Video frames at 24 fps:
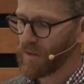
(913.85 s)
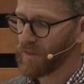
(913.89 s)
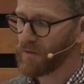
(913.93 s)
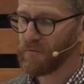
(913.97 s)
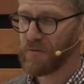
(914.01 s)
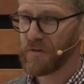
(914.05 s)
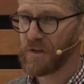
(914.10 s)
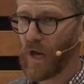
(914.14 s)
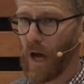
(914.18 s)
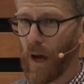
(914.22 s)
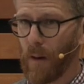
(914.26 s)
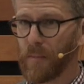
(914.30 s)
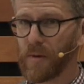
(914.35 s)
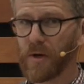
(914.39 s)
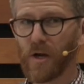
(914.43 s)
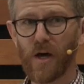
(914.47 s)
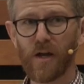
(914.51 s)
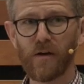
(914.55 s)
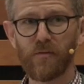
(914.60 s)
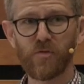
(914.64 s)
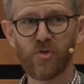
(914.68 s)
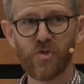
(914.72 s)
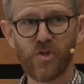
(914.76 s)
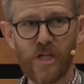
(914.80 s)
The
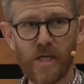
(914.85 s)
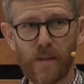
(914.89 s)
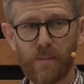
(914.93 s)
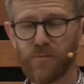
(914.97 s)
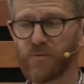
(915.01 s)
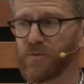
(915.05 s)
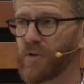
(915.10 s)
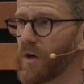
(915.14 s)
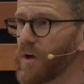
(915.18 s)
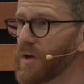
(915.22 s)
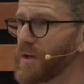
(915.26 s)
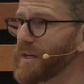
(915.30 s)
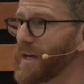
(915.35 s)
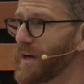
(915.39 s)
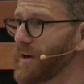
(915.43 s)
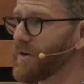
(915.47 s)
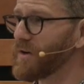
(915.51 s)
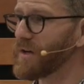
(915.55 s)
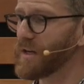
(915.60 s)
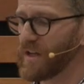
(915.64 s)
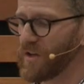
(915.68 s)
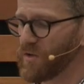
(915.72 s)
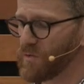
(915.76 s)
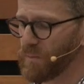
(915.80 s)
phenomenon of cheap
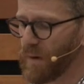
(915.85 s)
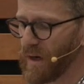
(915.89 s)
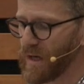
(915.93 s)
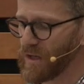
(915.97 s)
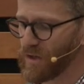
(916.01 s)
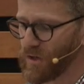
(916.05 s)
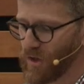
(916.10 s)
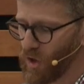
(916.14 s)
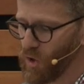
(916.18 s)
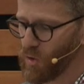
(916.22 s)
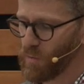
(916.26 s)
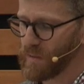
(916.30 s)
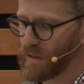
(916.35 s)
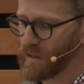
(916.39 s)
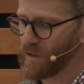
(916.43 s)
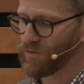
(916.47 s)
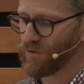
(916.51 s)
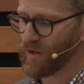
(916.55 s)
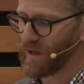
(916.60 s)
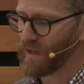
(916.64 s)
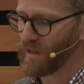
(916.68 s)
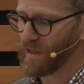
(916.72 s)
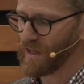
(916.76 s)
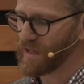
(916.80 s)
solidarity is by no
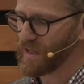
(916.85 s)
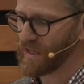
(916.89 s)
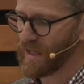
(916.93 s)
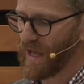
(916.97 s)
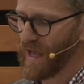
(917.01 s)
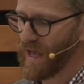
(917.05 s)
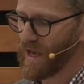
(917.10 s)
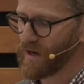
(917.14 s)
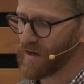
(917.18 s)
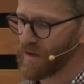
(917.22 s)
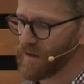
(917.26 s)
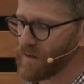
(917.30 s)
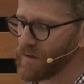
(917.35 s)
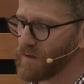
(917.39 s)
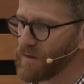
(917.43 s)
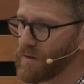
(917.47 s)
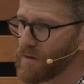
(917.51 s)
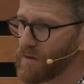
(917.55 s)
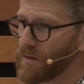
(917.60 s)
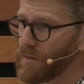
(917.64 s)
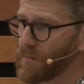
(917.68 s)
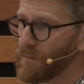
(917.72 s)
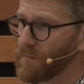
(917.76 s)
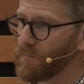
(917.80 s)
means alien to Canada,
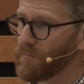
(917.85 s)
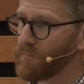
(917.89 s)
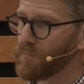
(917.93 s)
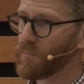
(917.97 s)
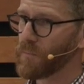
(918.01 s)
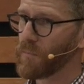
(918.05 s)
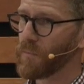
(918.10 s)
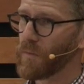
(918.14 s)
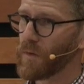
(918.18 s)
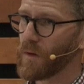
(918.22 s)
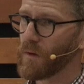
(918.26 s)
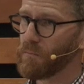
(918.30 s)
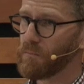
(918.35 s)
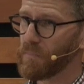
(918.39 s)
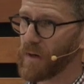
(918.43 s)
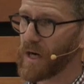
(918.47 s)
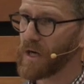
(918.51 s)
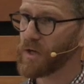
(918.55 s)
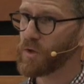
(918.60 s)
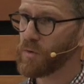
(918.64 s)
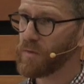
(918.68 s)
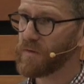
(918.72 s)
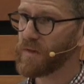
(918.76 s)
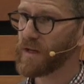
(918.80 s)
but
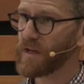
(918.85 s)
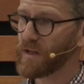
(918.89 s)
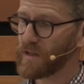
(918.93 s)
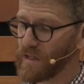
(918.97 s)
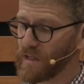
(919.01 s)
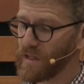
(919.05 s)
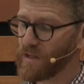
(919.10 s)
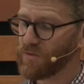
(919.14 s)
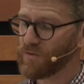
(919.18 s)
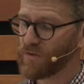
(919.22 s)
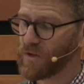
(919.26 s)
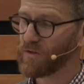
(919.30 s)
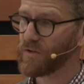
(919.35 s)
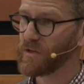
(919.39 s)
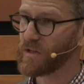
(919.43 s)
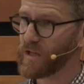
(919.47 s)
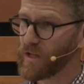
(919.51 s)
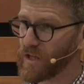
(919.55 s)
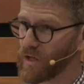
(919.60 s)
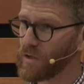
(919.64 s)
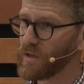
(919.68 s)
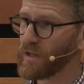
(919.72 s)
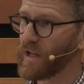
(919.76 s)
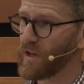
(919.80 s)
I do think at least it's a
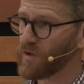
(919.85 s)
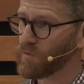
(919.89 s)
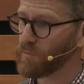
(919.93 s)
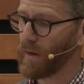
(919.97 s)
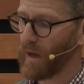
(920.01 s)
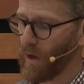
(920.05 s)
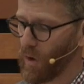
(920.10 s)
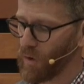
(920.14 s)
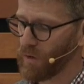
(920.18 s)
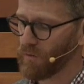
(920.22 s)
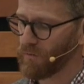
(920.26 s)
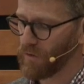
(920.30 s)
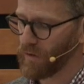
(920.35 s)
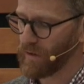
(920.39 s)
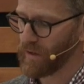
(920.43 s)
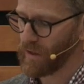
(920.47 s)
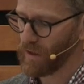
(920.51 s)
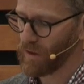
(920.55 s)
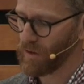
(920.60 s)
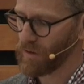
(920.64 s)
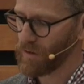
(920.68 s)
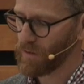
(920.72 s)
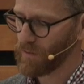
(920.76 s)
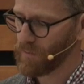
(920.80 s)
little less powerful
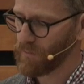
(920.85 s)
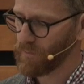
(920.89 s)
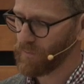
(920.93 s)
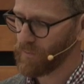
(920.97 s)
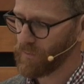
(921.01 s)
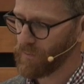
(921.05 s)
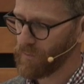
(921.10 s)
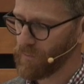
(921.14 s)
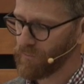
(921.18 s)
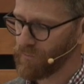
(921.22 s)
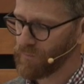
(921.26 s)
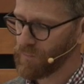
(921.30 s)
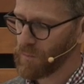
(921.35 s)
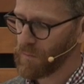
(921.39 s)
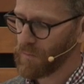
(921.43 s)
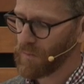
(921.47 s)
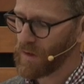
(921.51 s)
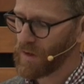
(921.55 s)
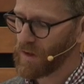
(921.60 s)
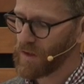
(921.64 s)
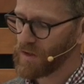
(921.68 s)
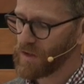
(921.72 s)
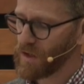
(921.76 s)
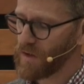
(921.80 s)
here.
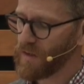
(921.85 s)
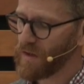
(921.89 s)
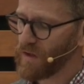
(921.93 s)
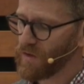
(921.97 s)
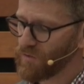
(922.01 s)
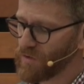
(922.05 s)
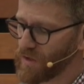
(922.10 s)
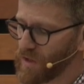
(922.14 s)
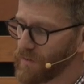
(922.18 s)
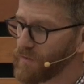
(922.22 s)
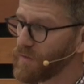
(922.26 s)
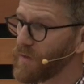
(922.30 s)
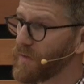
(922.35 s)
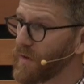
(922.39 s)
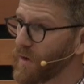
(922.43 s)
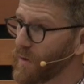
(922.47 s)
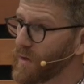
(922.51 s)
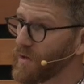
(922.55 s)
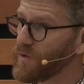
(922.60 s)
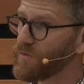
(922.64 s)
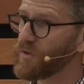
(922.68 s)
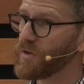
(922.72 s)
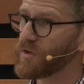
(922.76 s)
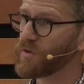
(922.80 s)
To the extent that
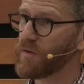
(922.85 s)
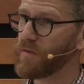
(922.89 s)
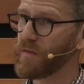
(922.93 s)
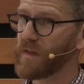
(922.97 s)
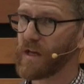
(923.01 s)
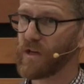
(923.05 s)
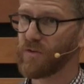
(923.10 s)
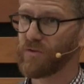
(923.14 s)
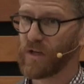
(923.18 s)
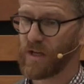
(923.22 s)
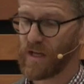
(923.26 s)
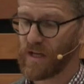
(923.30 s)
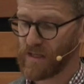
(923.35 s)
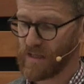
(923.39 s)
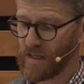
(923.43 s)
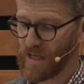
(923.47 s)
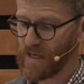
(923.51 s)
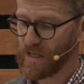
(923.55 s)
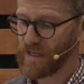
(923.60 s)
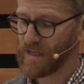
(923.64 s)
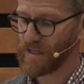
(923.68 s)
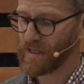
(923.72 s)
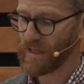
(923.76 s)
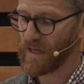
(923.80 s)
there is such a thing as a
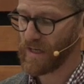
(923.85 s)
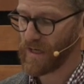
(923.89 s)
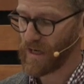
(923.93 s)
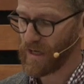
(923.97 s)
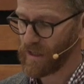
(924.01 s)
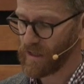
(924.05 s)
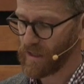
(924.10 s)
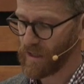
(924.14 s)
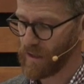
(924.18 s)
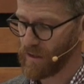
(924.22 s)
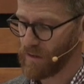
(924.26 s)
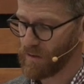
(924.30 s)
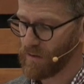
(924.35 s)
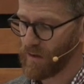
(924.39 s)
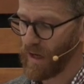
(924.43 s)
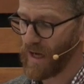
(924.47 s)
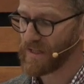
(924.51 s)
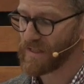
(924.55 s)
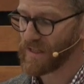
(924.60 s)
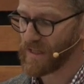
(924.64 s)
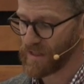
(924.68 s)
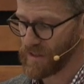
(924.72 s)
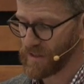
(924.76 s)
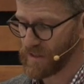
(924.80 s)
Canadian identity,
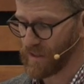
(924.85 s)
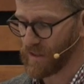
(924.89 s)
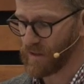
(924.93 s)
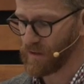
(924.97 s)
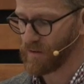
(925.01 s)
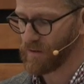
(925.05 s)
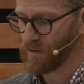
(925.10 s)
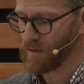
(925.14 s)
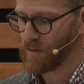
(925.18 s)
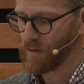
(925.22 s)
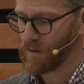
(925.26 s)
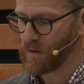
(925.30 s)
identity